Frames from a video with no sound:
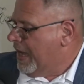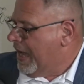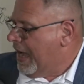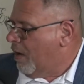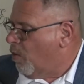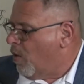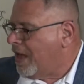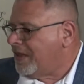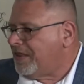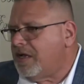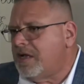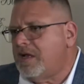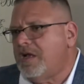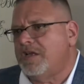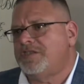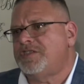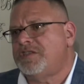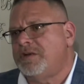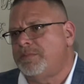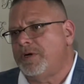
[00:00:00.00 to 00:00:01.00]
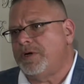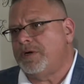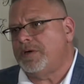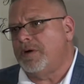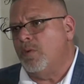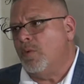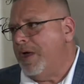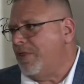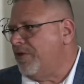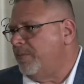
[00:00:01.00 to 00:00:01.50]
I want the customer,
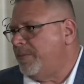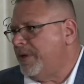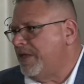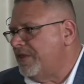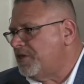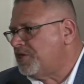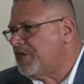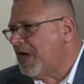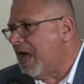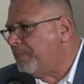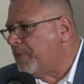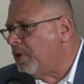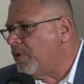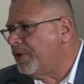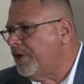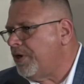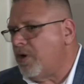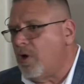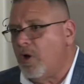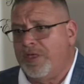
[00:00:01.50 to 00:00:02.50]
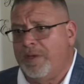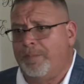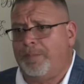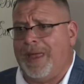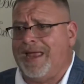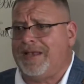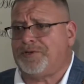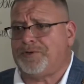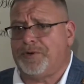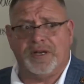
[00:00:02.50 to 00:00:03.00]
whether it be the shop owner or the
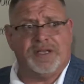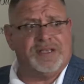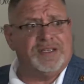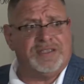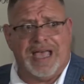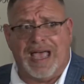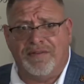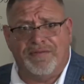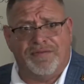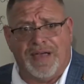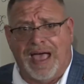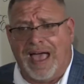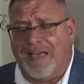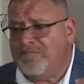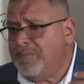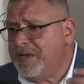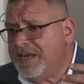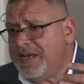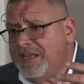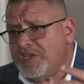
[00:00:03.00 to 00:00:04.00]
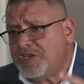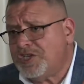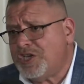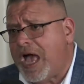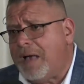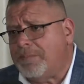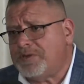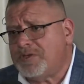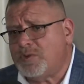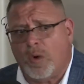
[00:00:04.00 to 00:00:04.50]
patron, because I've I've been at
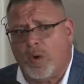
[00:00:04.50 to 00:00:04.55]
shops